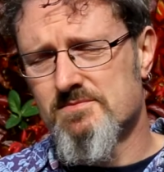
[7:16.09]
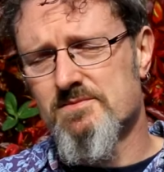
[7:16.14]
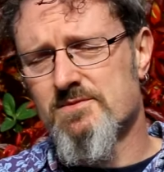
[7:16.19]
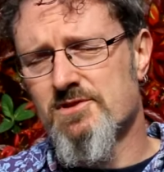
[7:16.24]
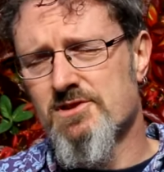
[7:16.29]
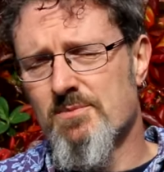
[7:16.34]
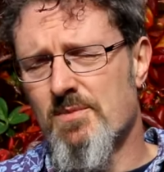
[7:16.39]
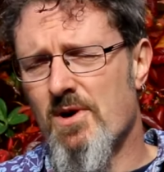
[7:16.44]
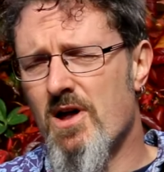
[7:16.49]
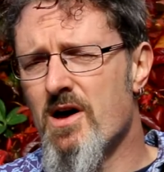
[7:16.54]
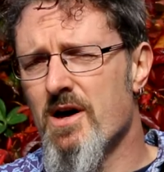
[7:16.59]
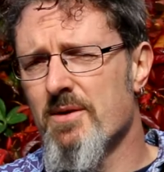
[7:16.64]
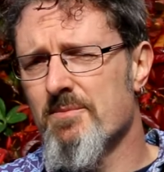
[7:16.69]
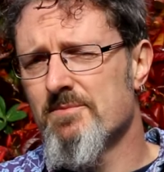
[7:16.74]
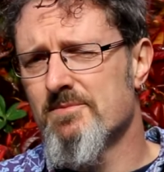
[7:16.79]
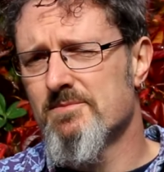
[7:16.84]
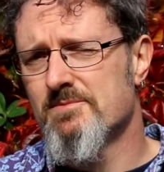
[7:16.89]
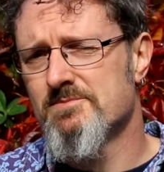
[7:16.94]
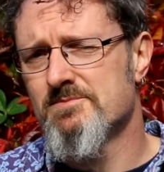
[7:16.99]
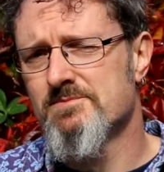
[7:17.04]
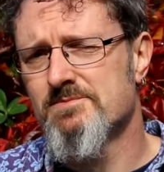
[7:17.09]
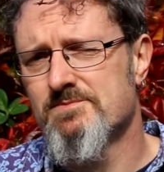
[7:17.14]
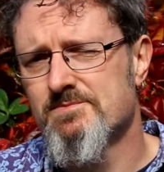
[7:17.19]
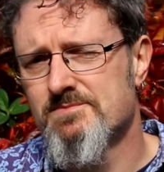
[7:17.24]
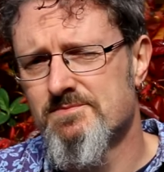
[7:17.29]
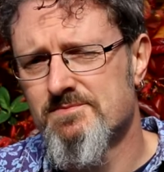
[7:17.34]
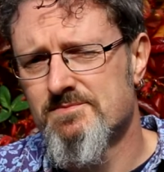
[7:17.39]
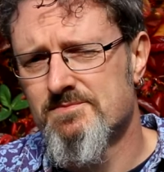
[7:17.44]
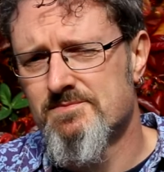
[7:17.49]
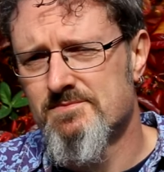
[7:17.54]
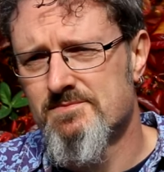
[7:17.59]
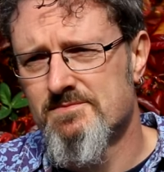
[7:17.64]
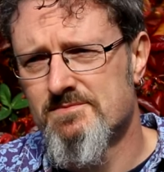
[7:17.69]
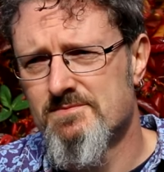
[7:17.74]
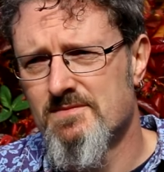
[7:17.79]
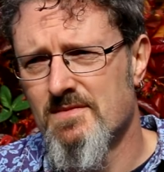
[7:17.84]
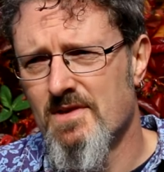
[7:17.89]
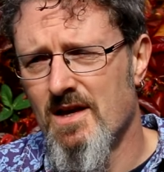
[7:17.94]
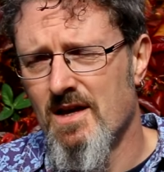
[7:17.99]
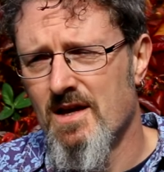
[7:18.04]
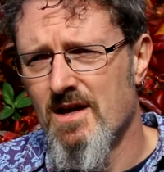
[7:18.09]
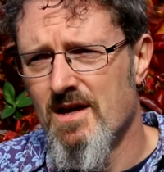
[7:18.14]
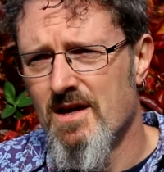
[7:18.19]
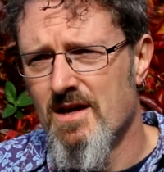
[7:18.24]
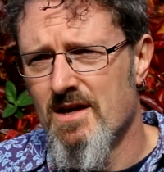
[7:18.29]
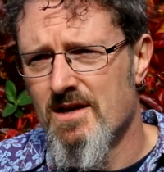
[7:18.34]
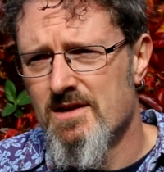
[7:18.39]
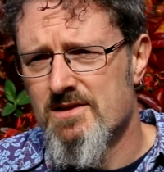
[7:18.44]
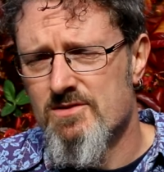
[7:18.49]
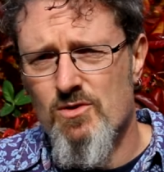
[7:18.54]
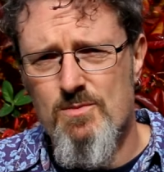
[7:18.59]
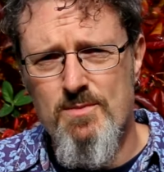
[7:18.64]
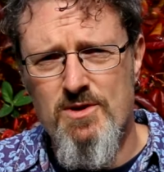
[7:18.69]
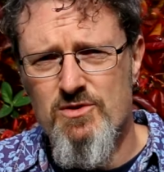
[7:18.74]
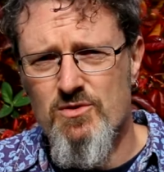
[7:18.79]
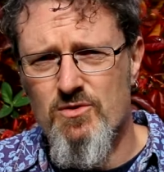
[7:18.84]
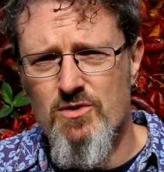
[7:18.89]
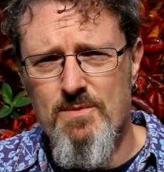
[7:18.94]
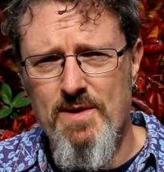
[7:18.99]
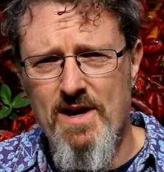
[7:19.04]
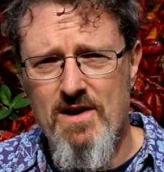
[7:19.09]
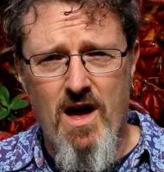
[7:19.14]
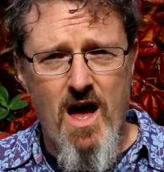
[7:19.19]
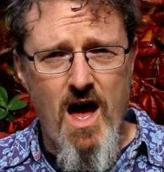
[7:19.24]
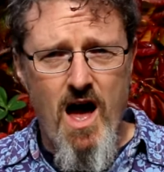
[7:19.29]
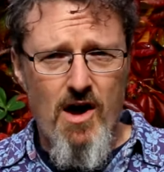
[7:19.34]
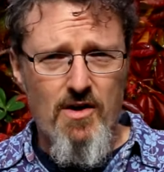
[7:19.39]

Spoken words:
Sublime. So what am I talking about?